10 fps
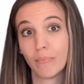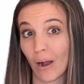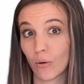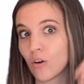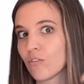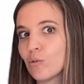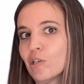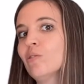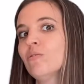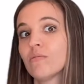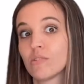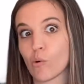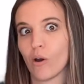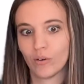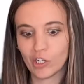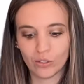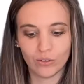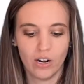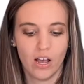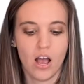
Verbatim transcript: power over root, square root.